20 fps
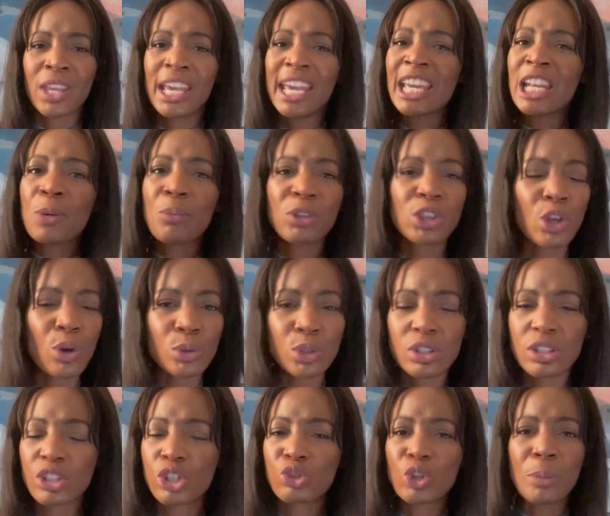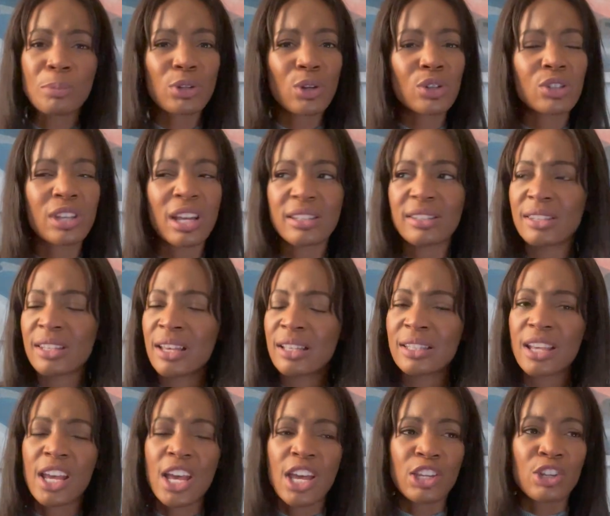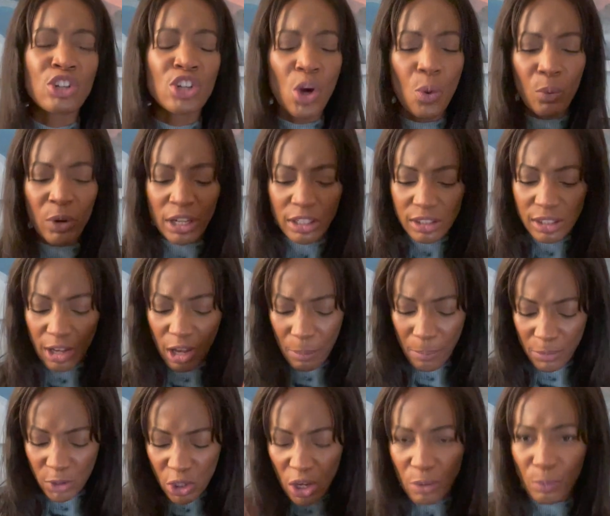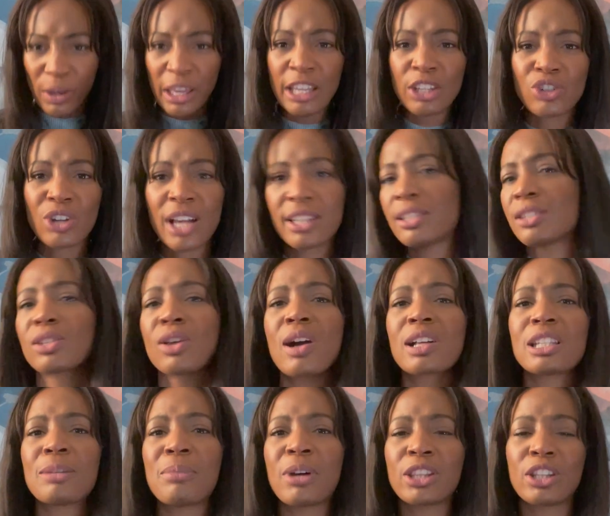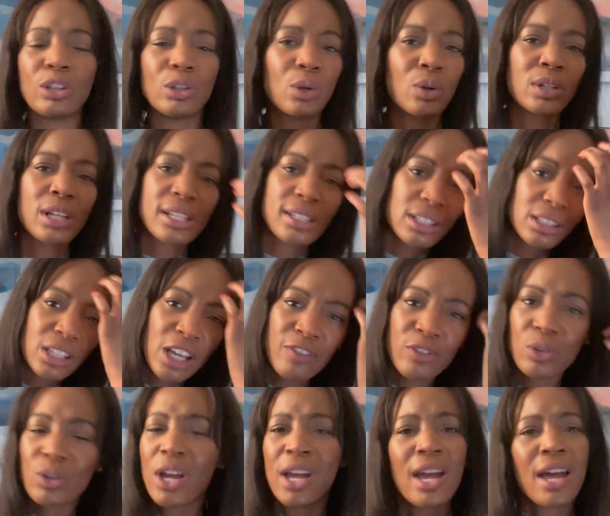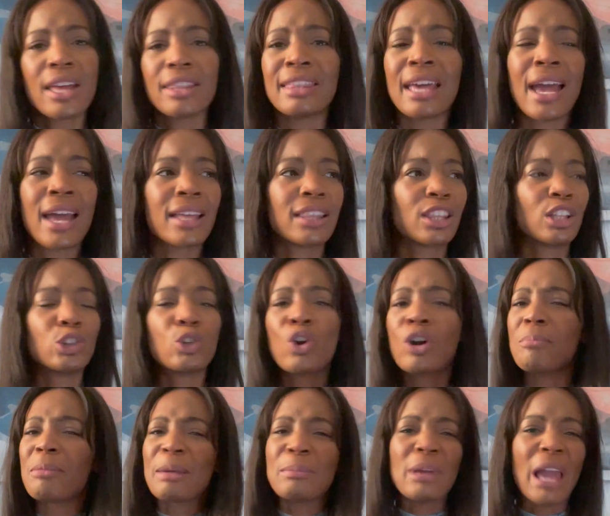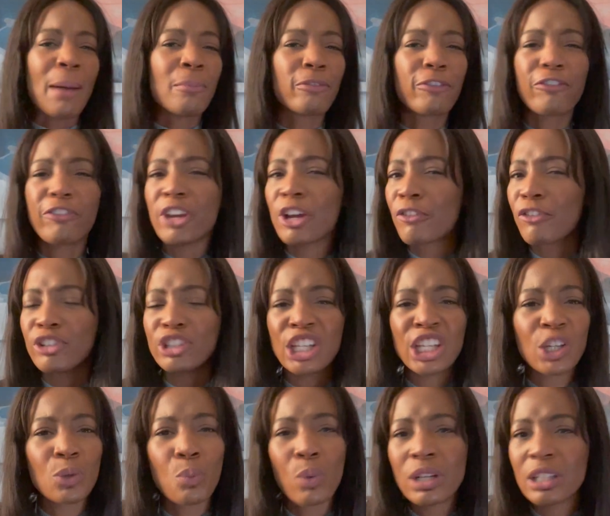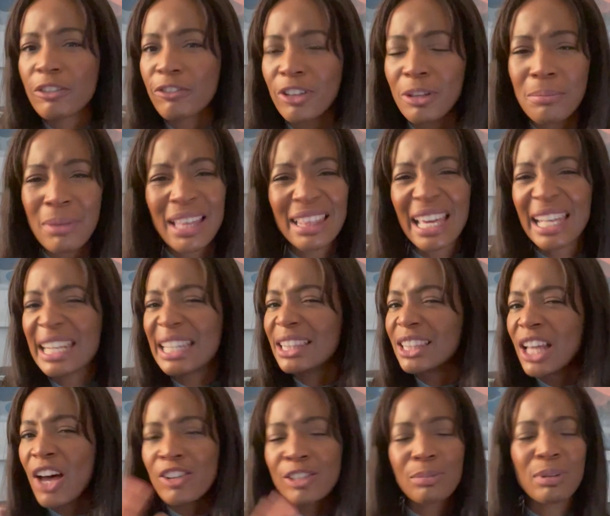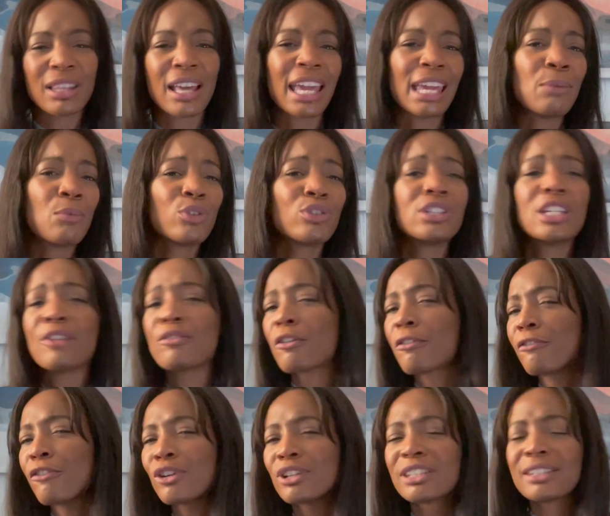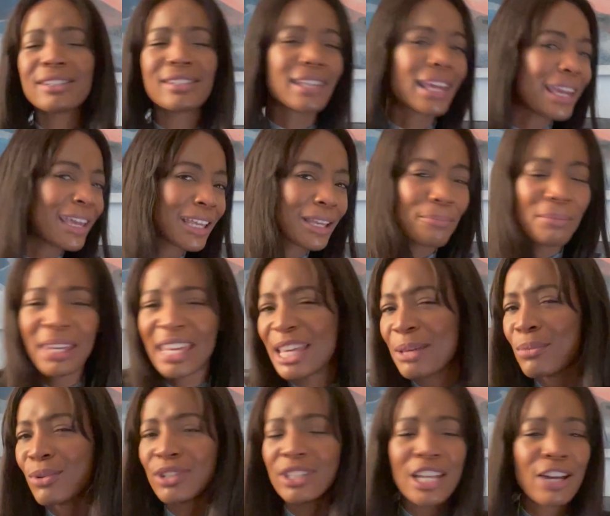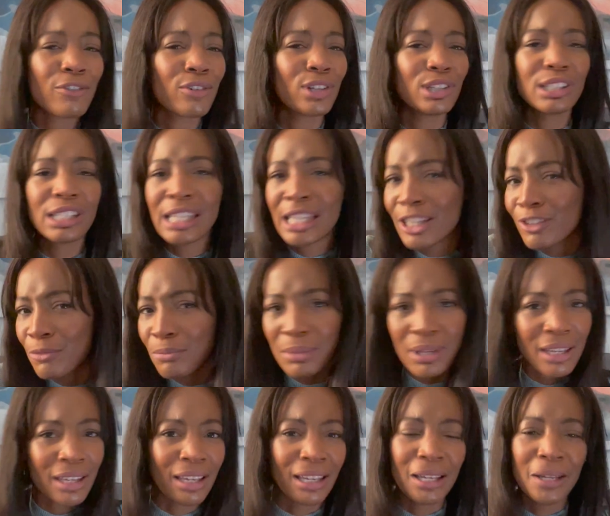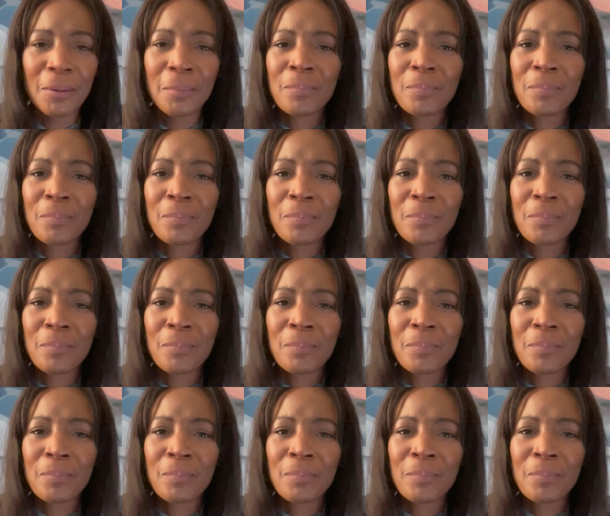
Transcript: Hate it with those scriptures that says, you know, when he tries to talk about the Lord doesn't love you, that the Lord made me, I'm fearfully and wonderfully made, that he loves me, that he will never forsake me, he will never leave me.